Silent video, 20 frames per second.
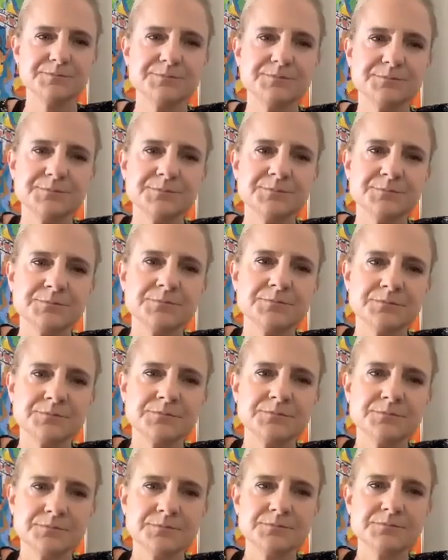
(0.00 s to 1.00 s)

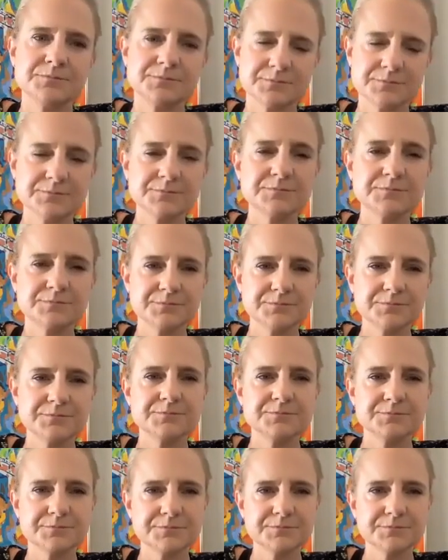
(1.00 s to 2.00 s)

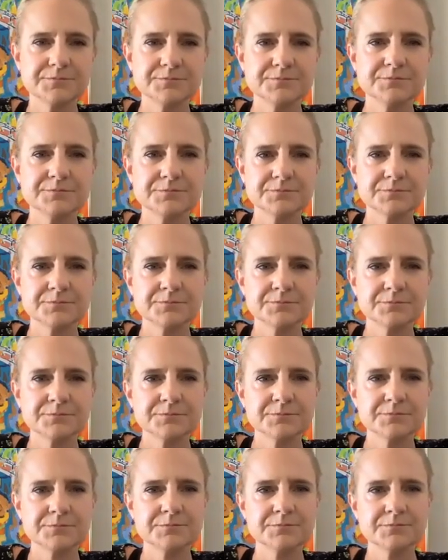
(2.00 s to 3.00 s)

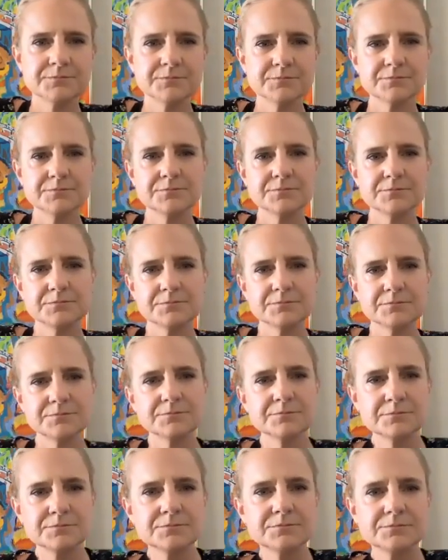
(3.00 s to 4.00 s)

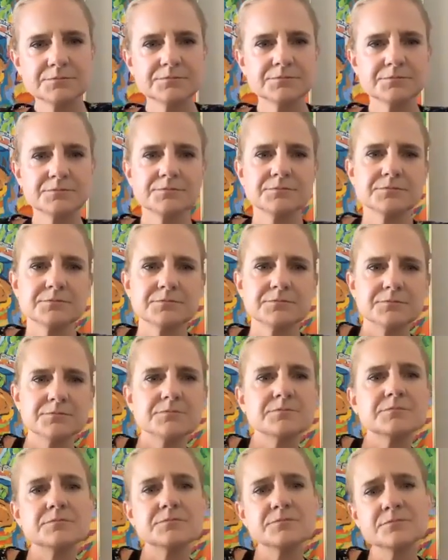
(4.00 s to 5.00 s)

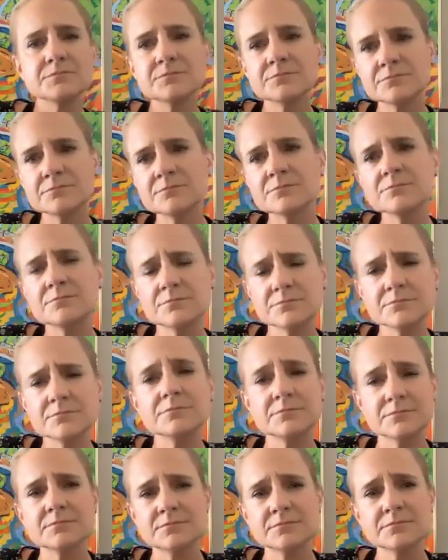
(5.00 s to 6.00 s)

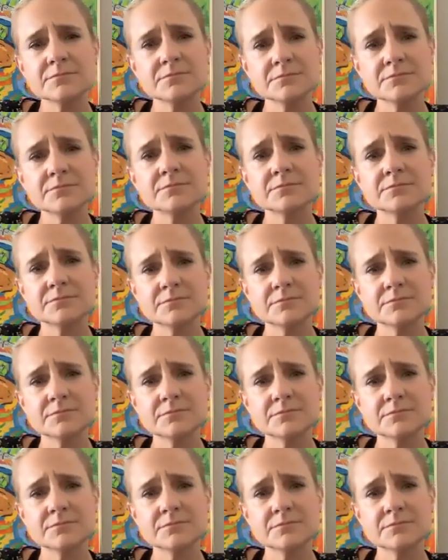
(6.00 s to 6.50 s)
This person isn't speaking.